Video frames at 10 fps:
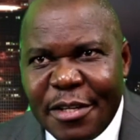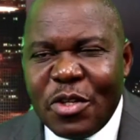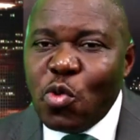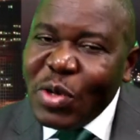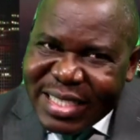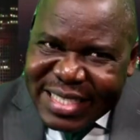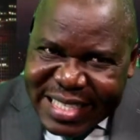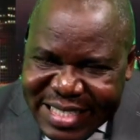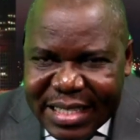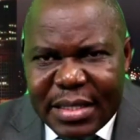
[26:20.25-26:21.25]
to
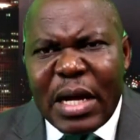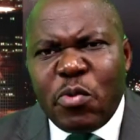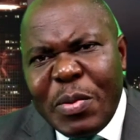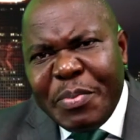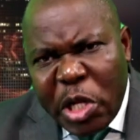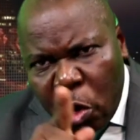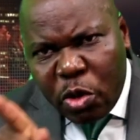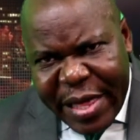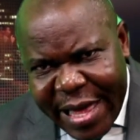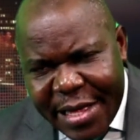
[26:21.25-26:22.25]
insist that we belong
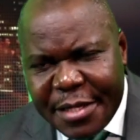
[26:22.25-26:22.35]
there.